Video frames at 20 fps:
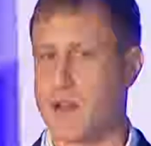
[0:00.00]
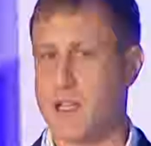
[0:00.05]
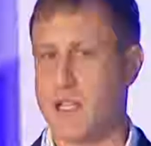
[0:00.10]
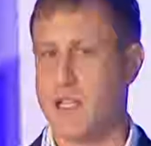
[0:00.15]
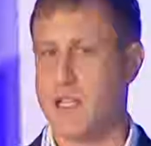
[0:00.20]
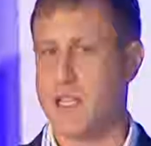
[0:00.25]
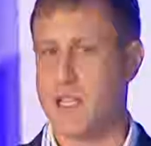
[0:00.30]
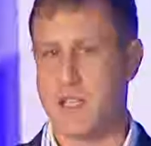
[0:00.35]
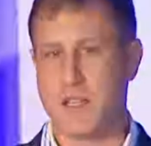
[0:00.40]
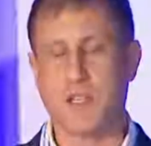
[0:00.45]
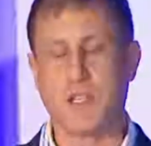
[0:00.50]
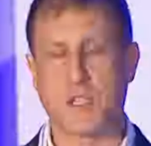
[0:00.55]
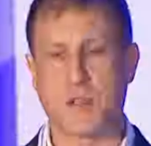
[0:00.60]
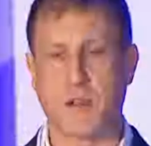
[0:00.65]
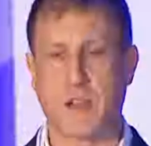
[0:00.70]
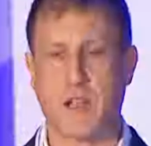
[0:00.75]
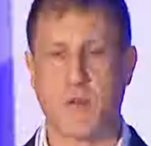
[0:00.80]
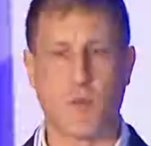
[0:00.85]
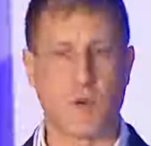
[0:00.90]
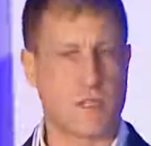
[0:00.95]
in the
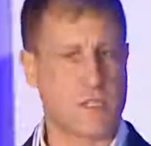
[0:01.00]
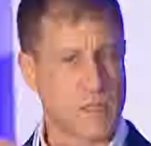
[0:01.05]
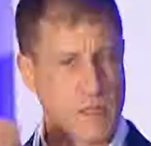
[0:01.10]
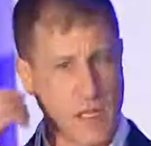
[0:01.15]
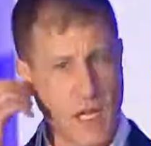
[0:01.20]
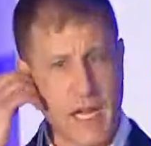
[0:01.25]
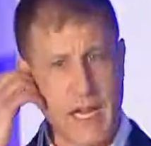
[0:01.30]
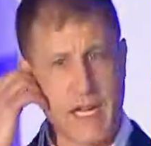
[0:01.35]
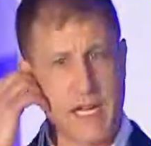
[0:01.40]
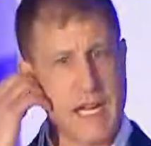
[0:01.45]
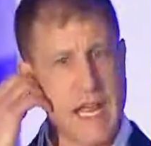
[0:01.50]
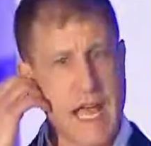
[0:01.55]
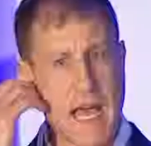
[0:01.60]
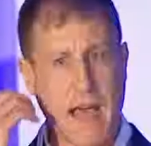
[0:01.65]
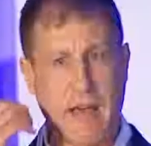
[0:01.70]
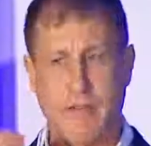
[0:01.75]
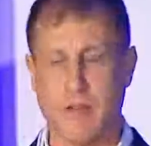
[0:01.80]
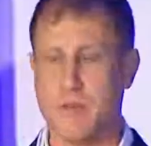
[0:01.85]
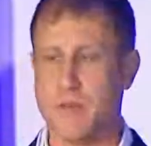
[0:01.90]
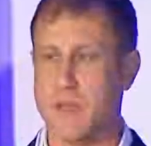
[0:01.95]
industry, and we're delighted to
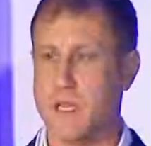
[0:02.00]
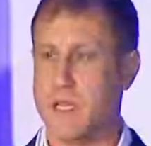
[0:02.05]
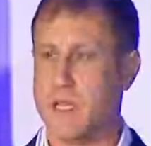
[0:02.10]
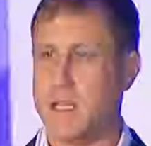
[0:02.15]
have him.